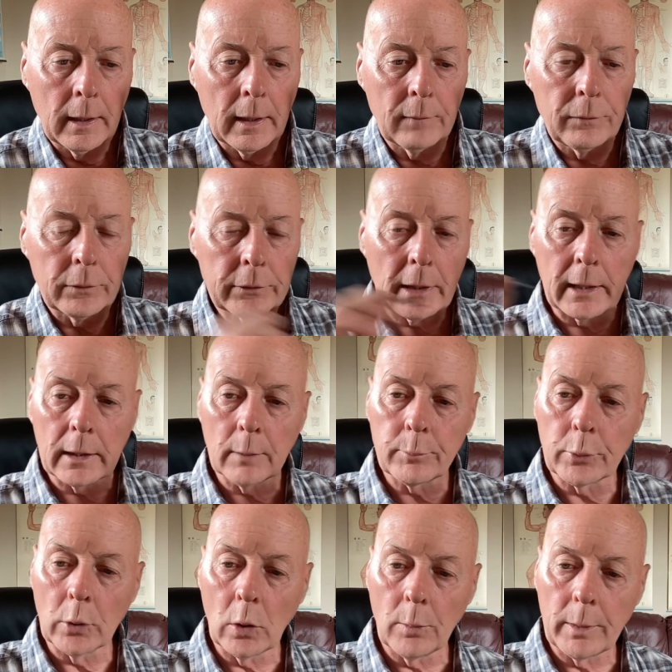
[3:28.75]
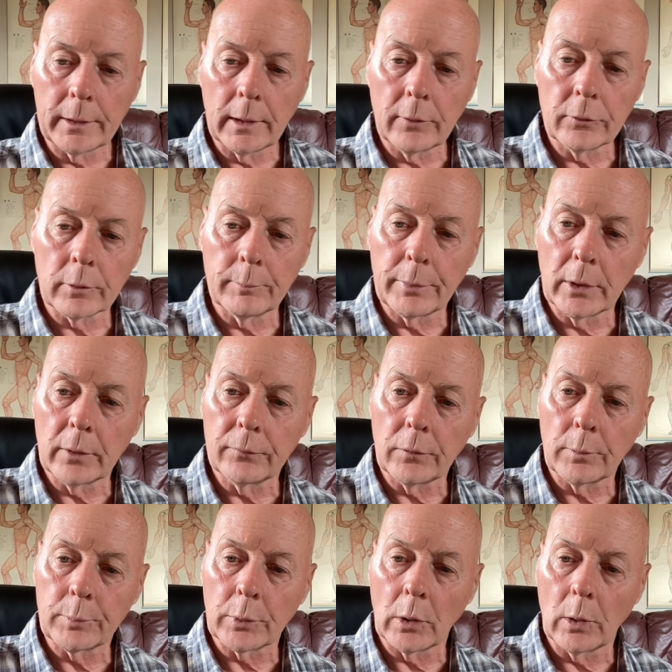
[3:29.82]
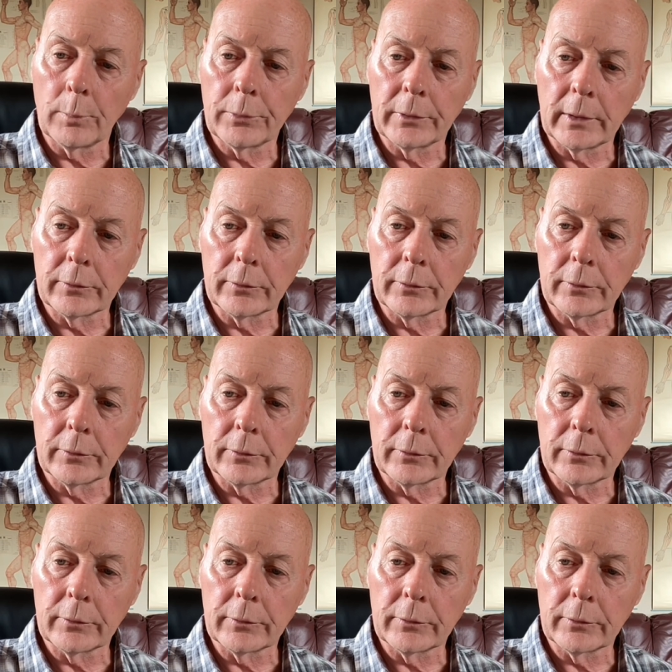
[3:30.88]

if you take a probe, and these are beautiful probes,